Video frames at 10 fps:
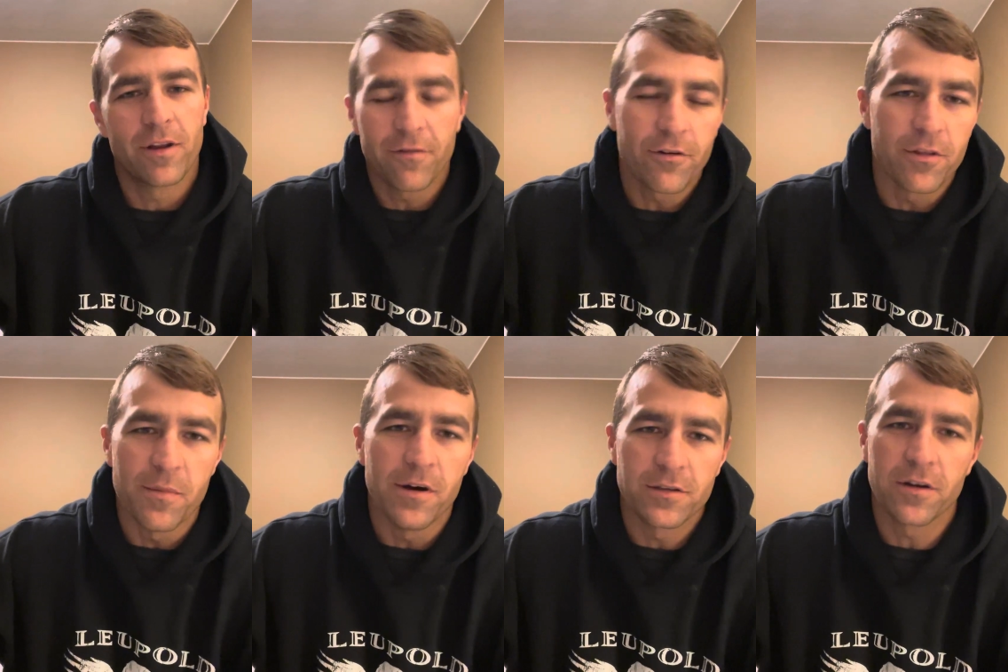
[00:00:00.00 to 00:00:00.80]
If you're in the
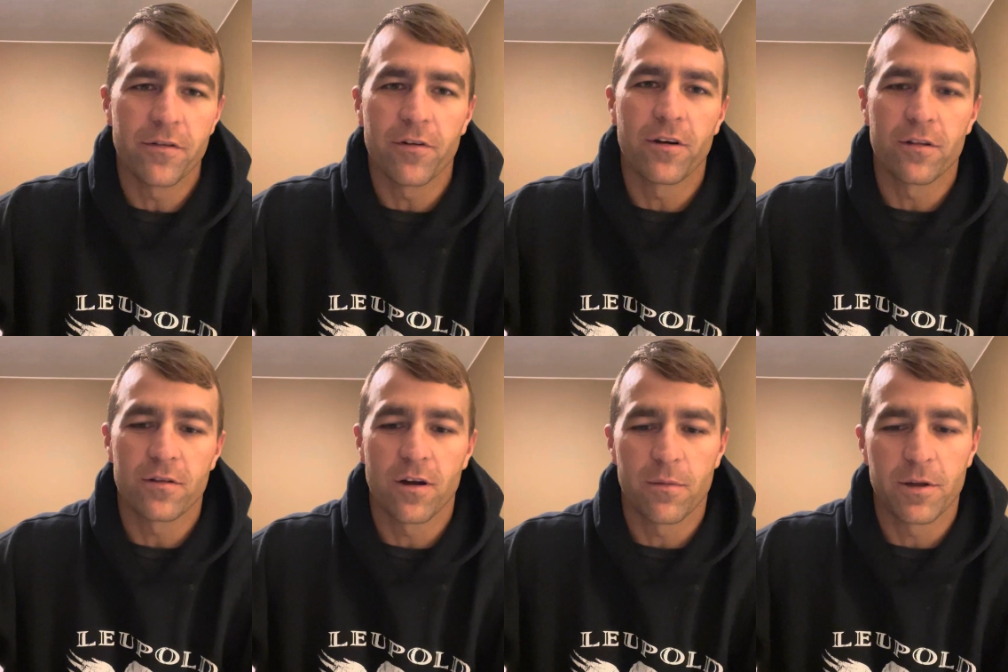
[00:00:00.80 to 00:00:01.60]
military, you've heard of the
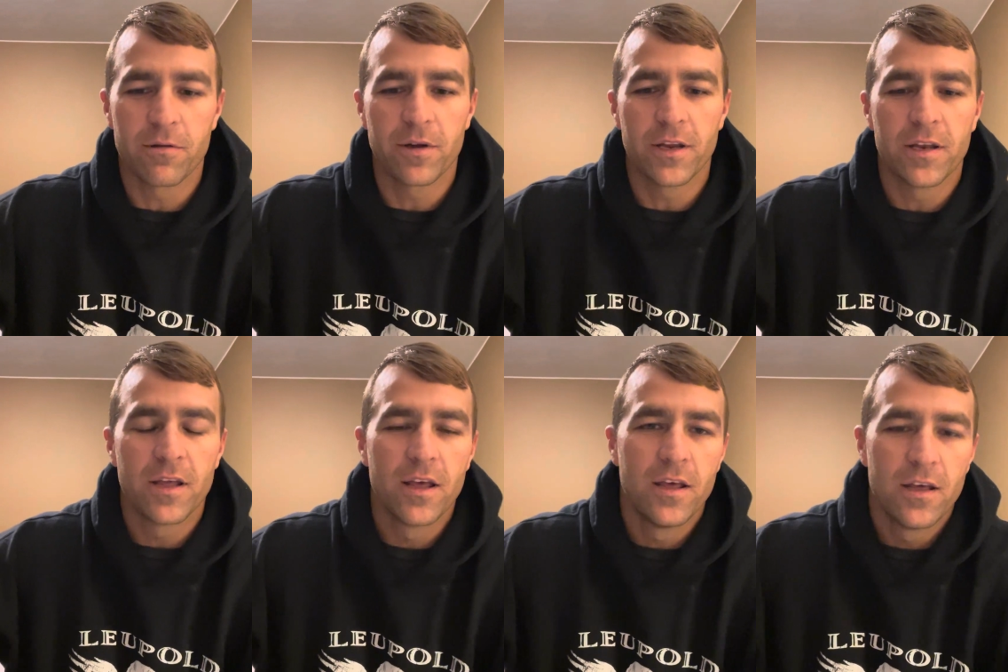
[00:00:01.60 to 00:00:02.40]
Darby Queen.
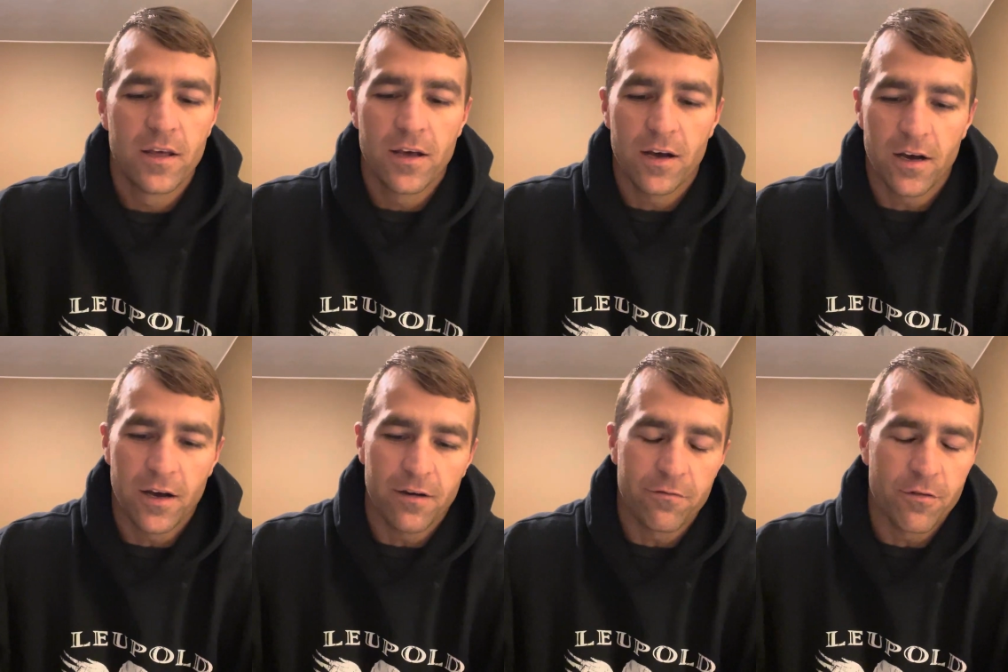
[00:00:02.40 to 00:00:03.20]

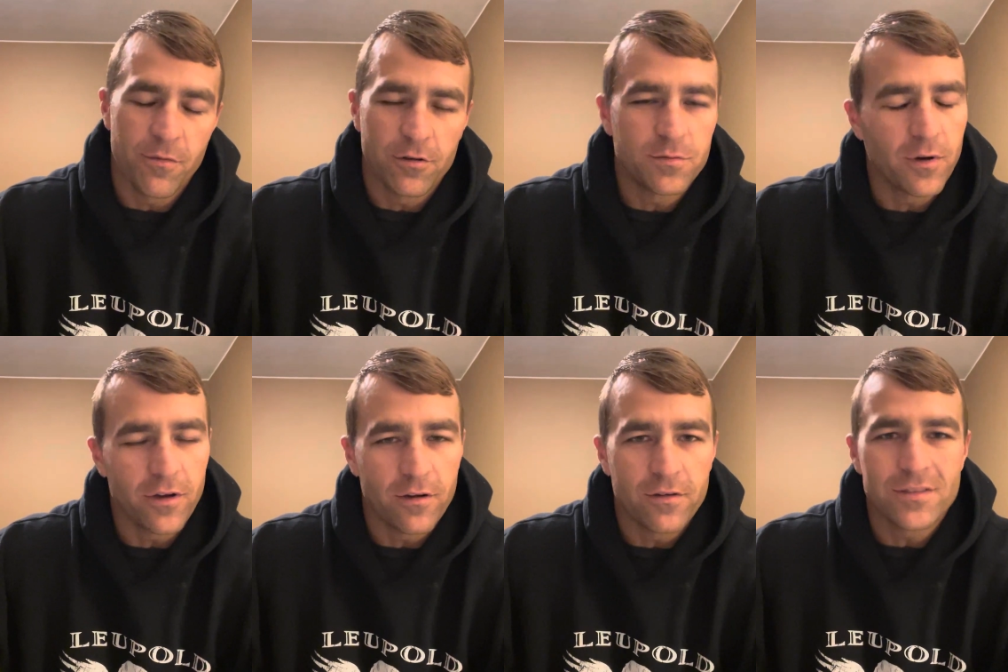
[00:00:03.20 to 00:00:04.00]
For the most part,
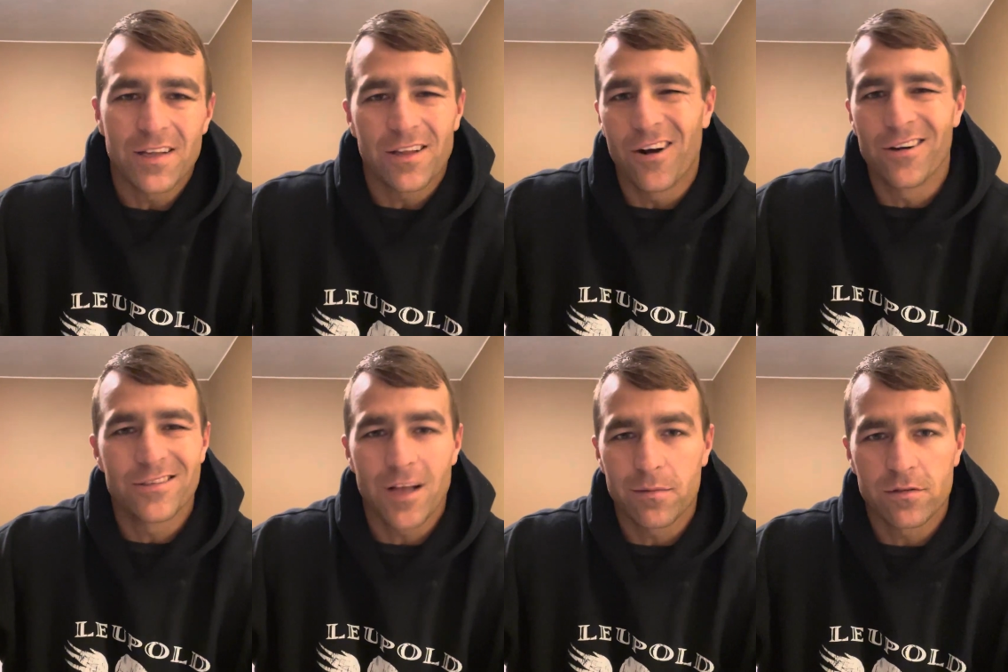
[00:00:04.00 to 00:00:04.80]
it's not the
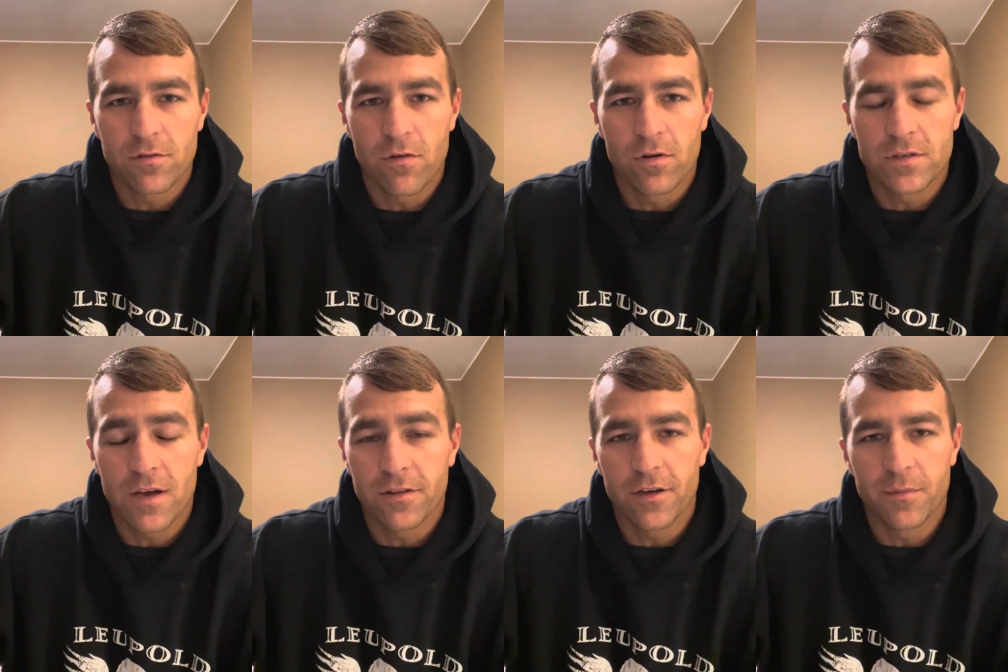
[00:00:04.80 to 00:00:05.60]
hardest obstacle course
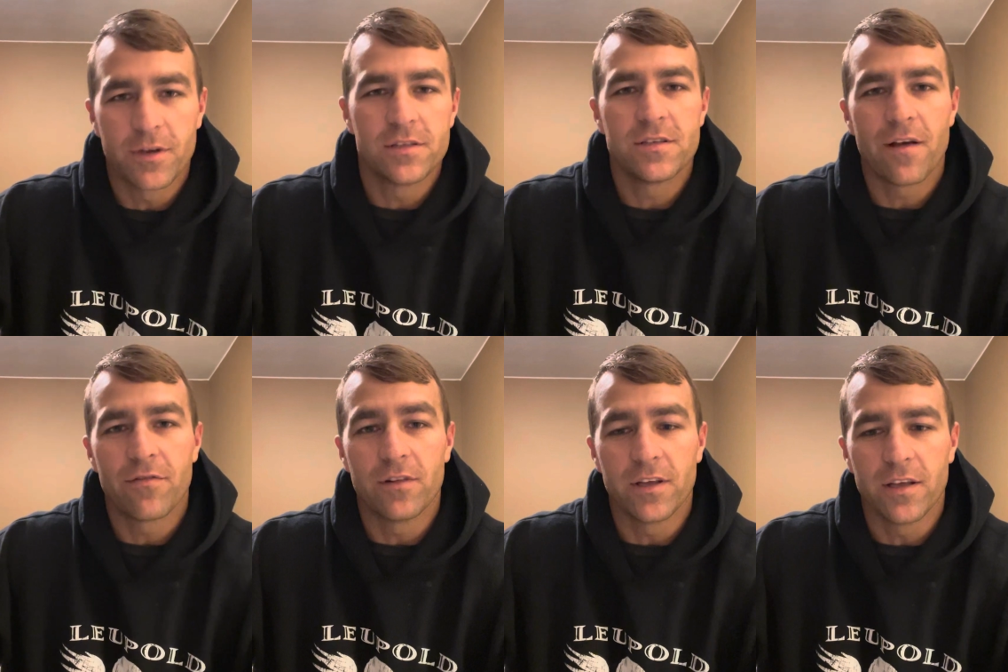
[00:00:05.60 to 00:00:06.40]
out there, but it's
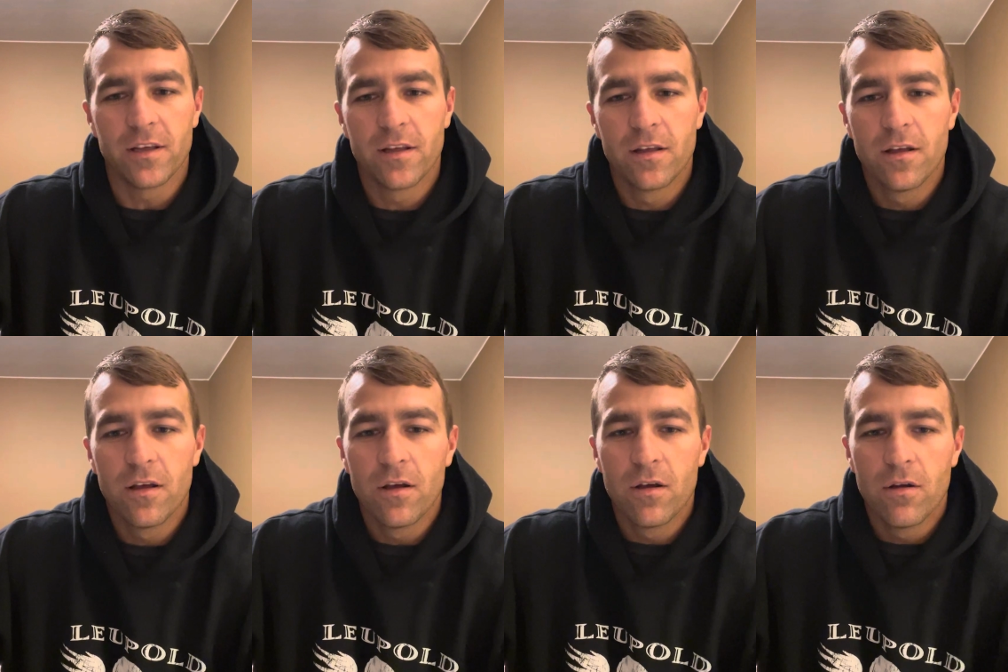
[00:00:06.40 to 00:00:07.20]
definitely
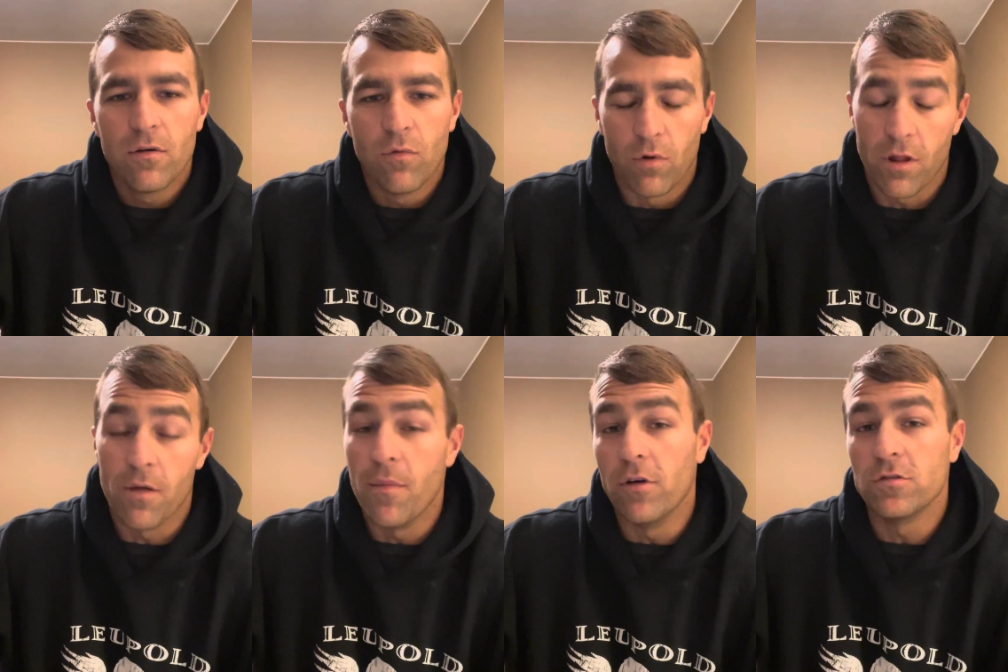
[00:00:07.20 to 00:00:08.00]
one of the
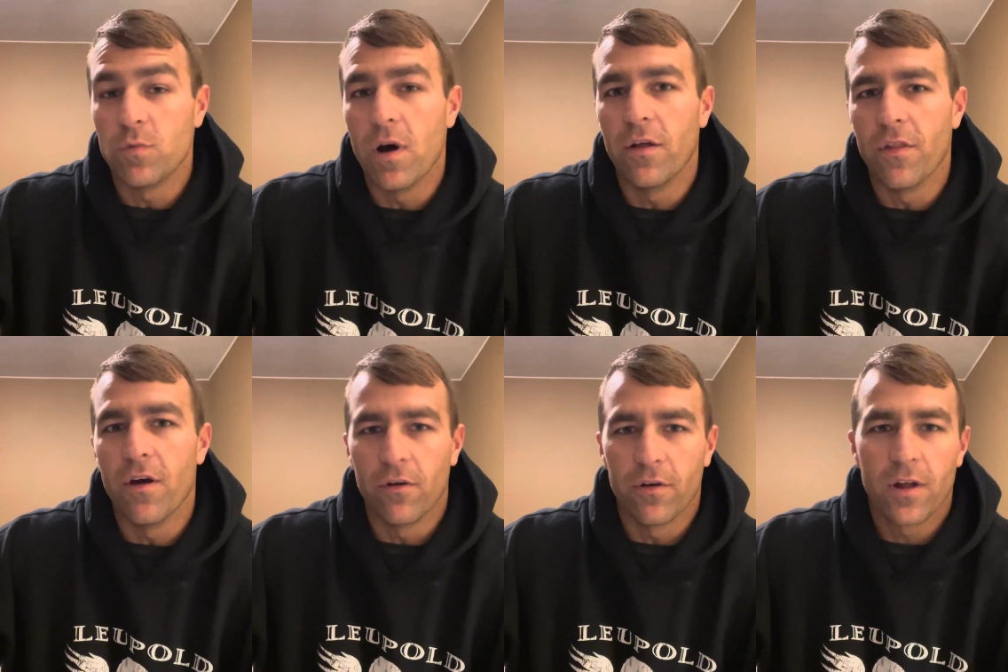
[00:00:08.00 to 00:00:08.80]
most
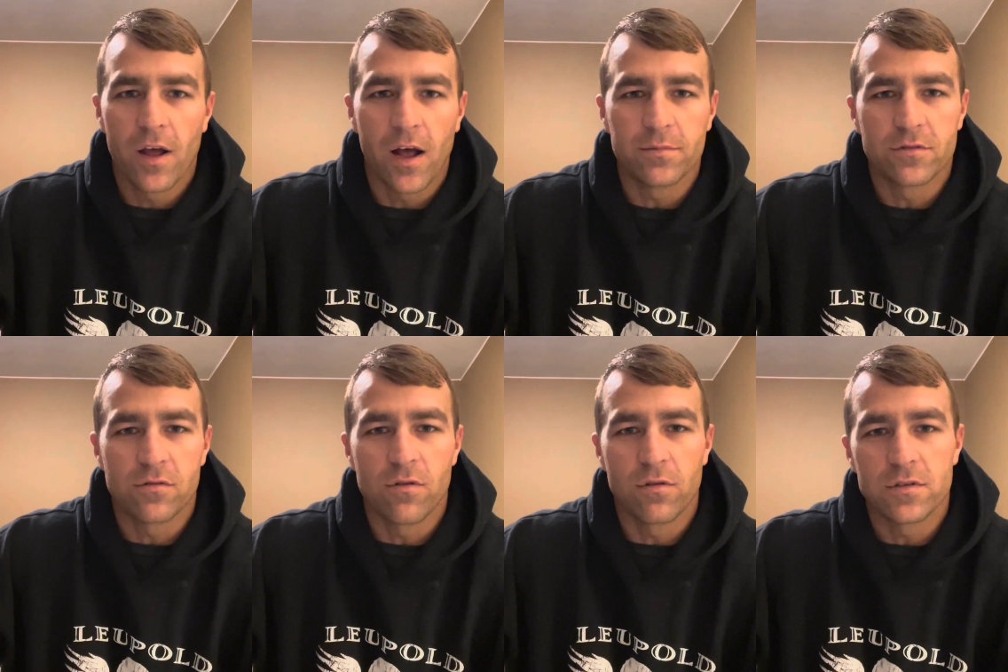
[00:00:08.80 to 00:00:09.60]
well-known obstacle
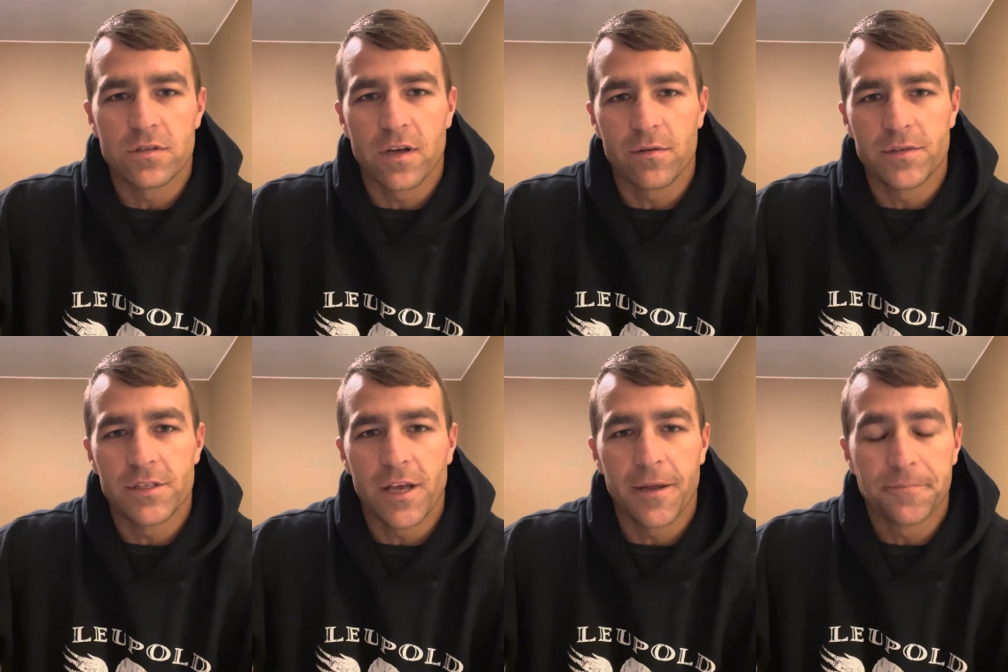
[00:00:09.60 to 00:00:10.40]
courses, I would
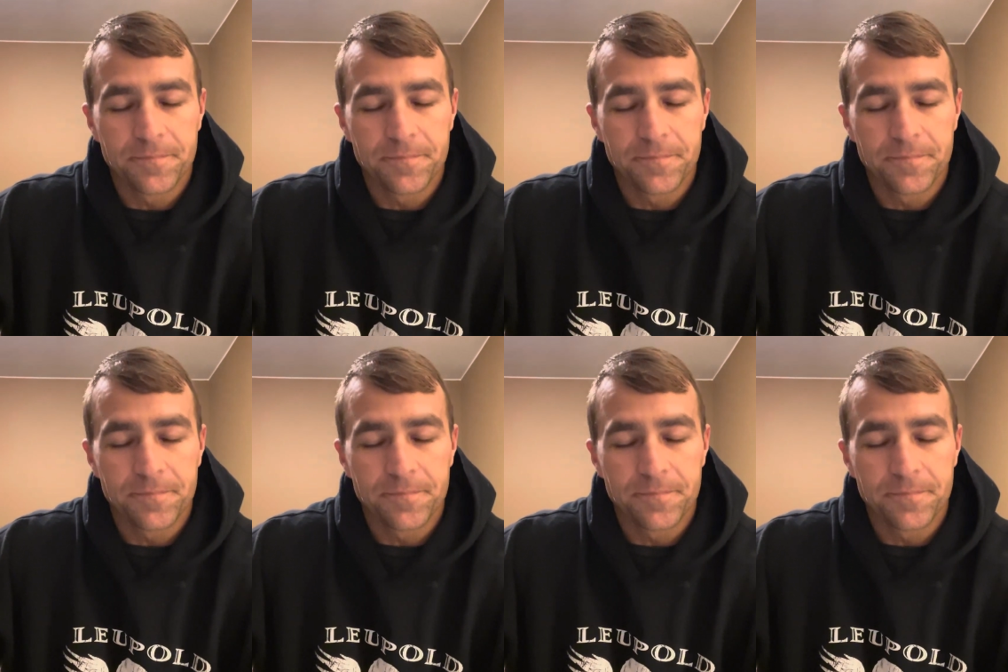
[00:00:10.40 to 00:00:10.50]
say.